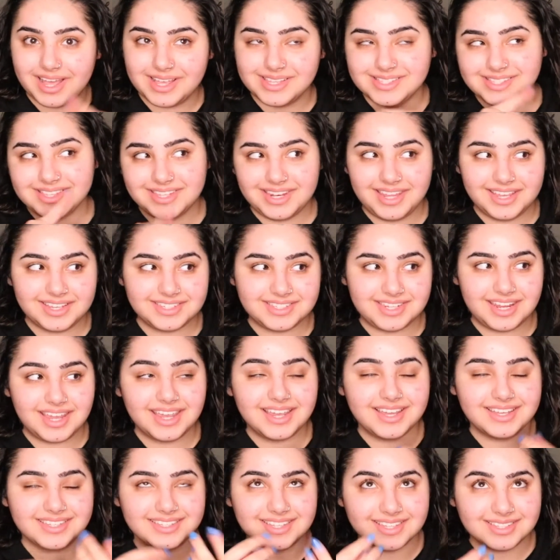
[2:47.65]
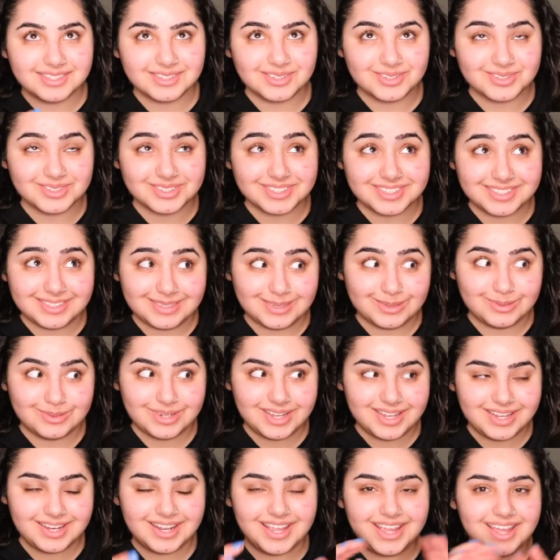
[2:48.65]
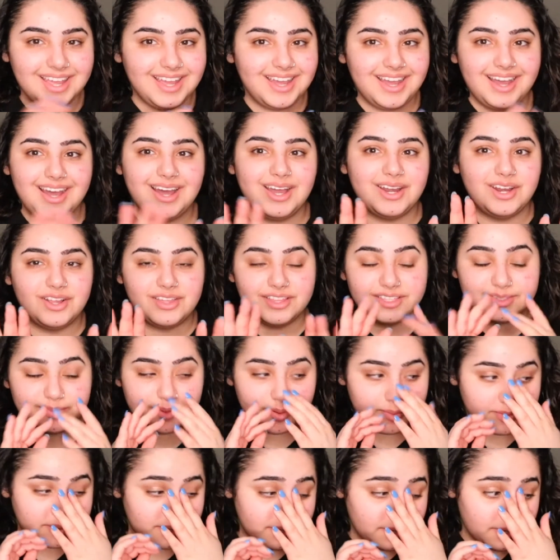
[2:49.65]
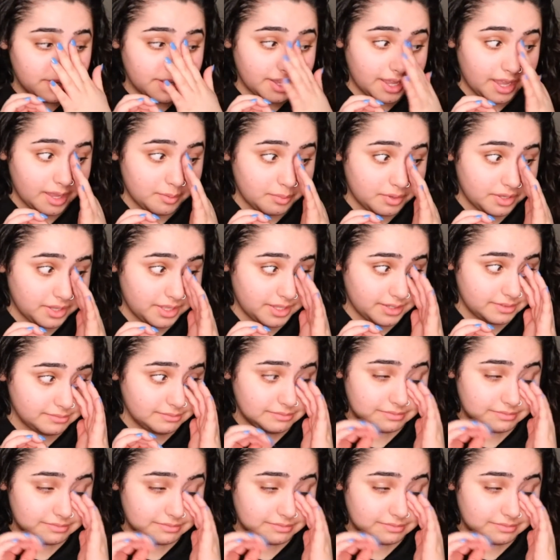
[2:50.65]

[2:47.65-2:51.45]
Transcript: as the next day because it's usually still wet. I know that's probably not okay, but like,